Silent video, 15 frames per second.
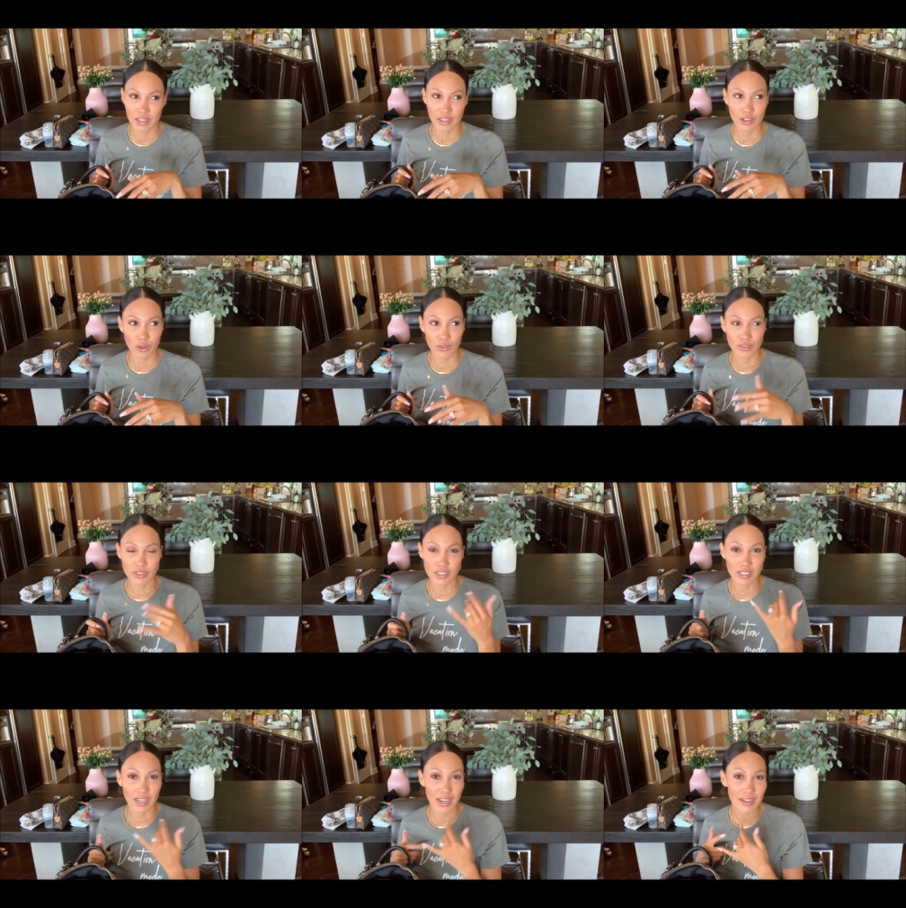you know, if it's
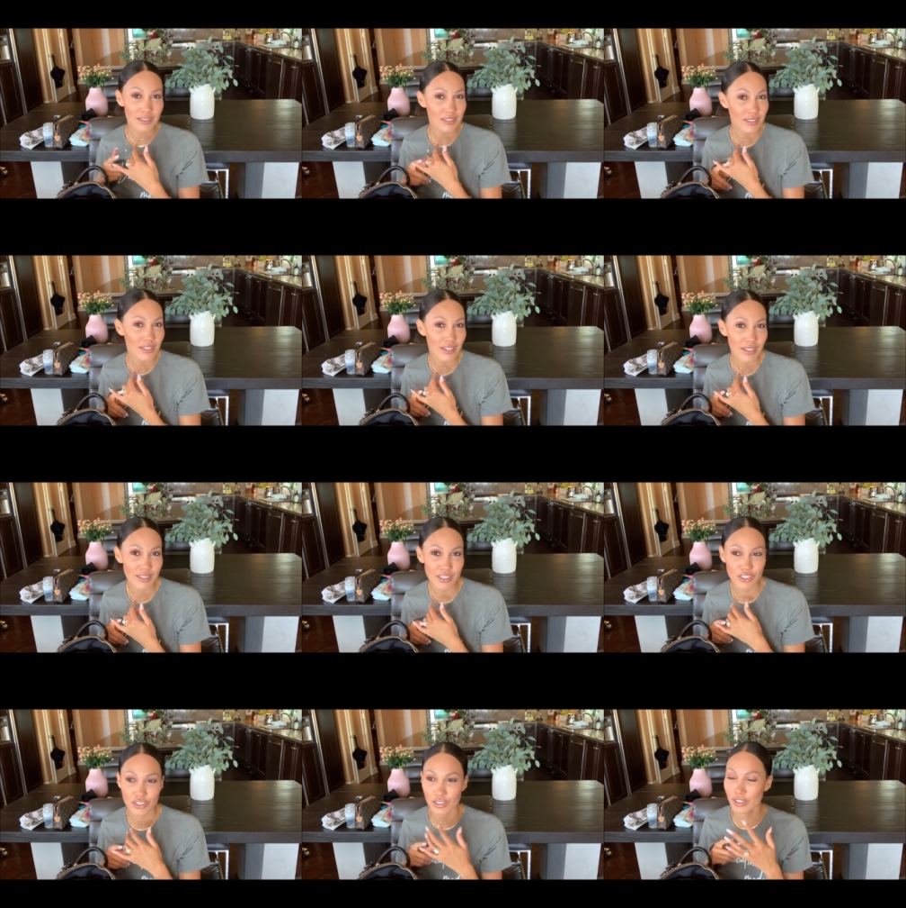in excellent
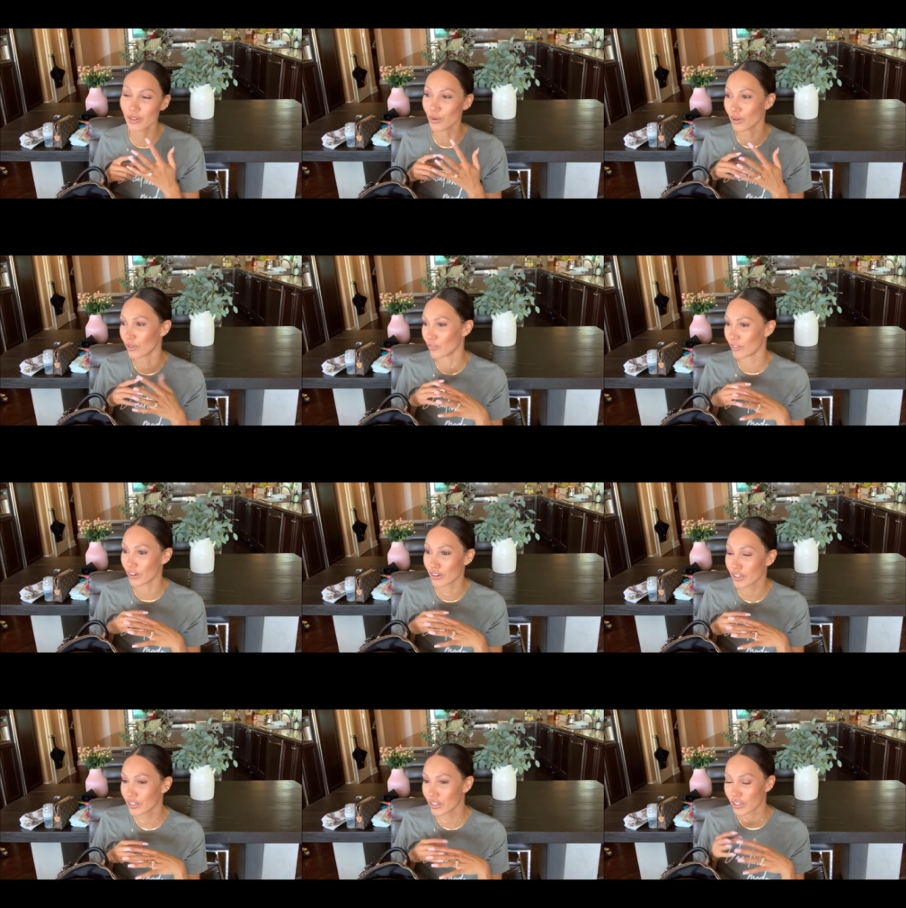condition or
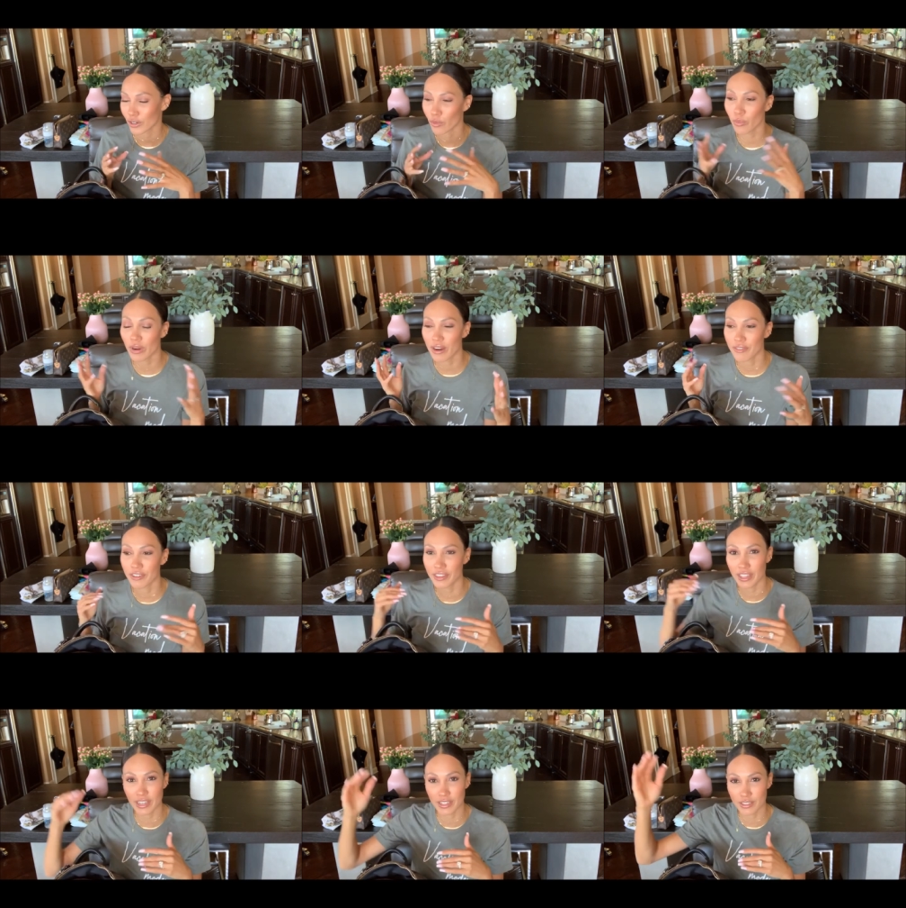very good or whatever,
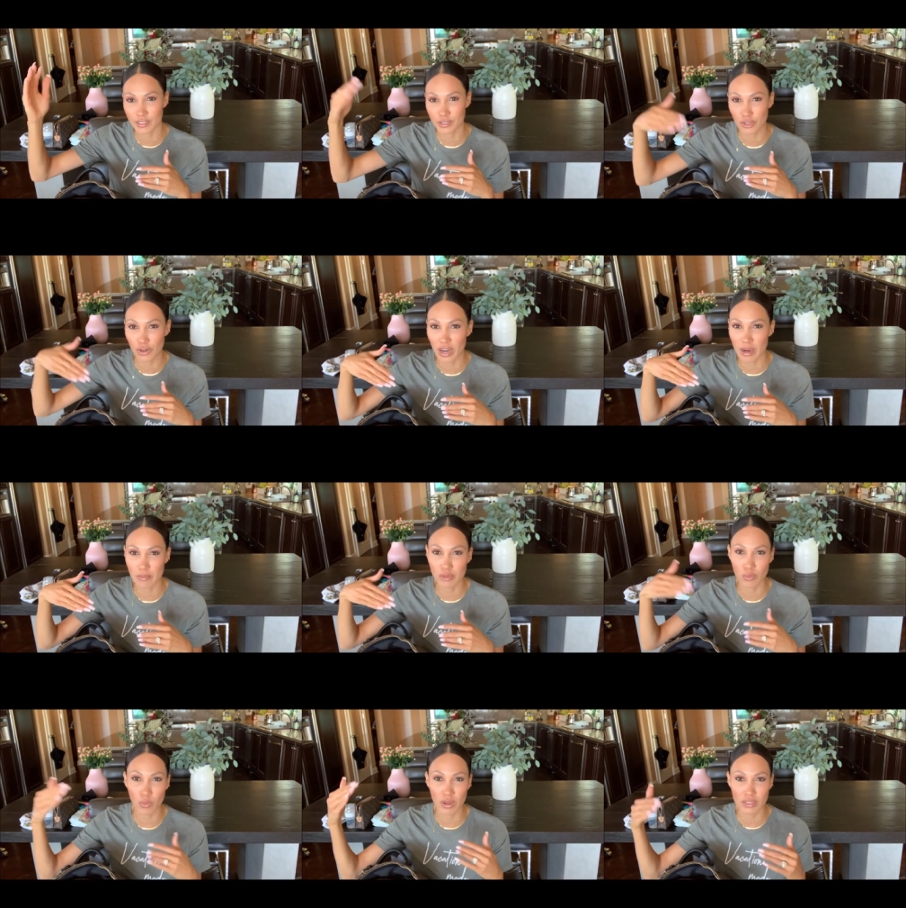and then it
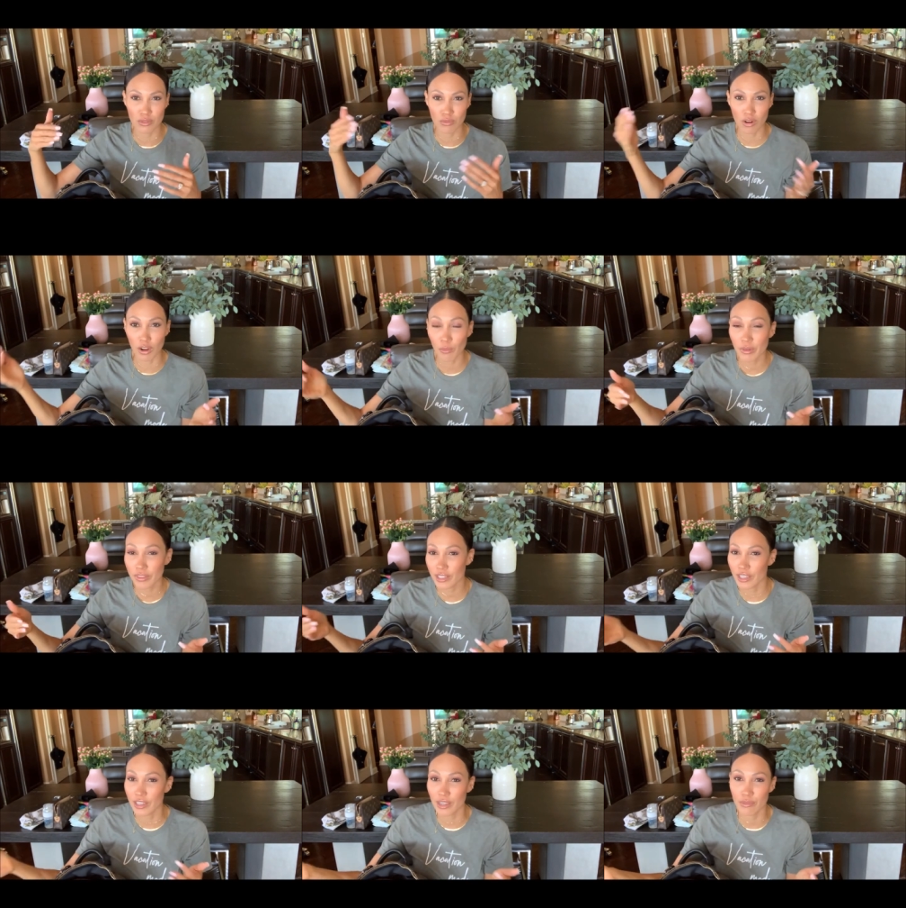describes what's wrong with
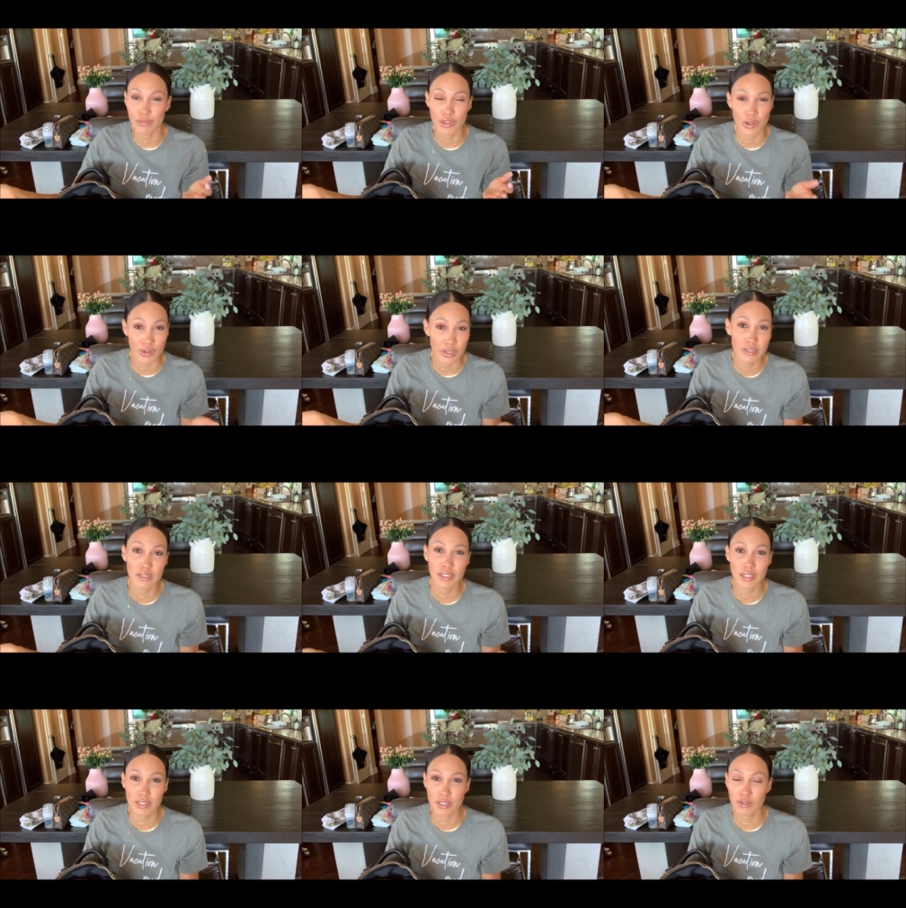it, if there is
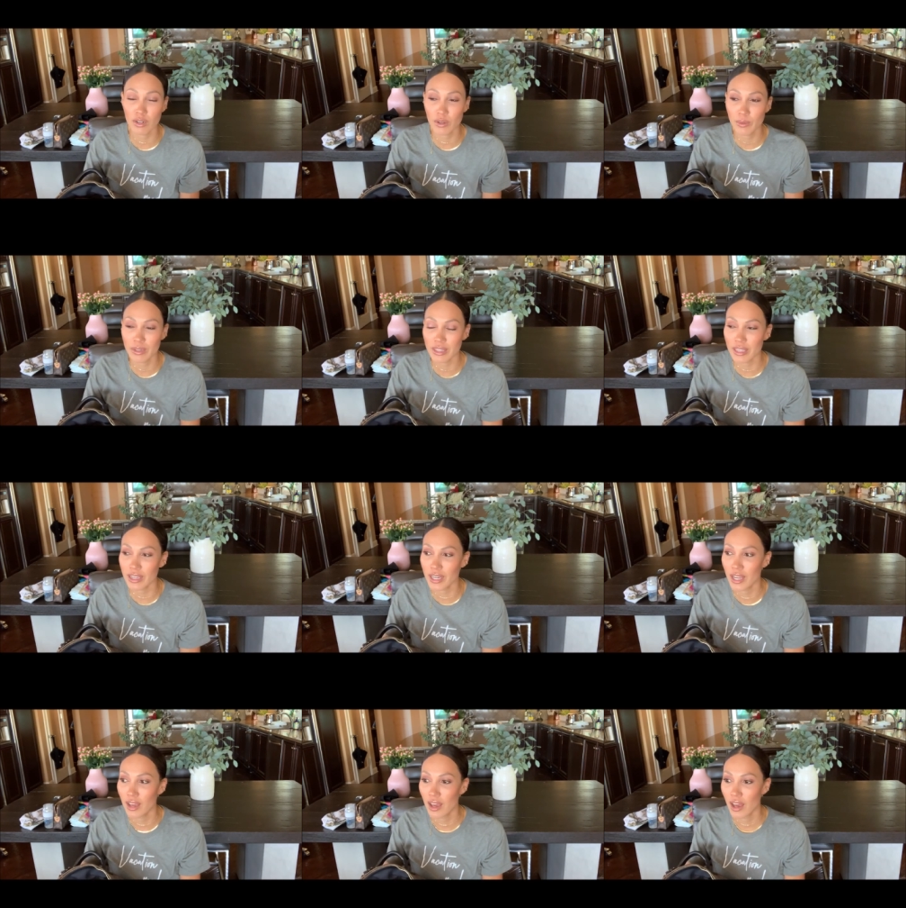anything wrong with
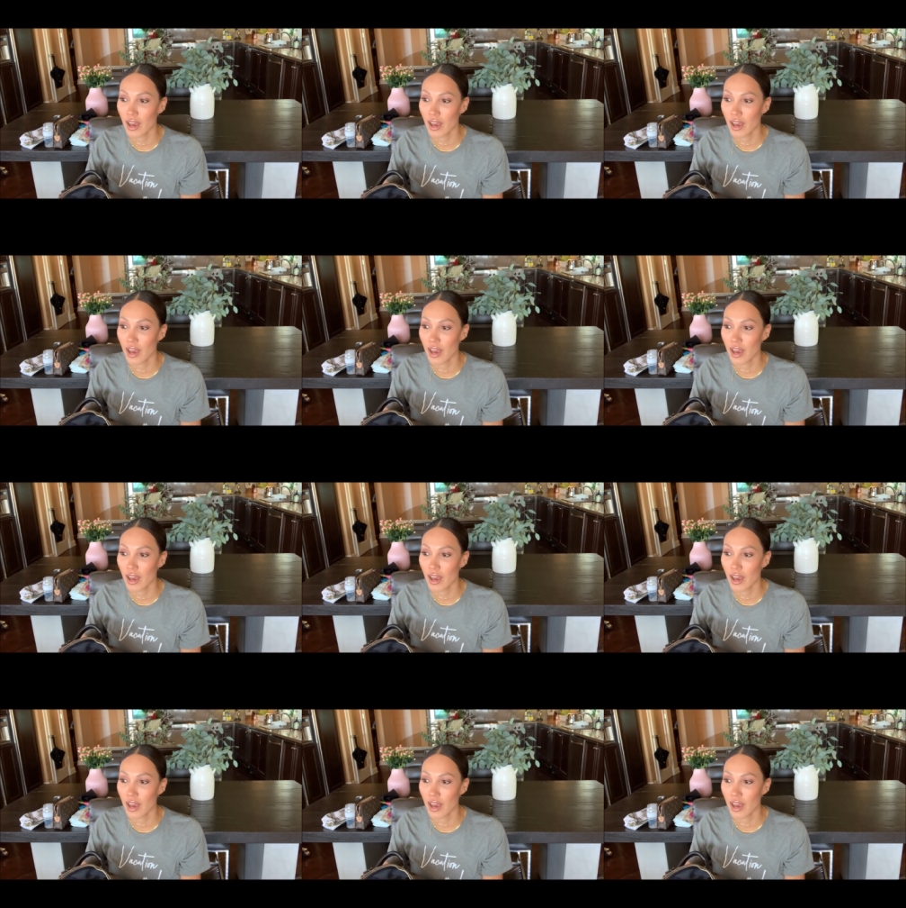it.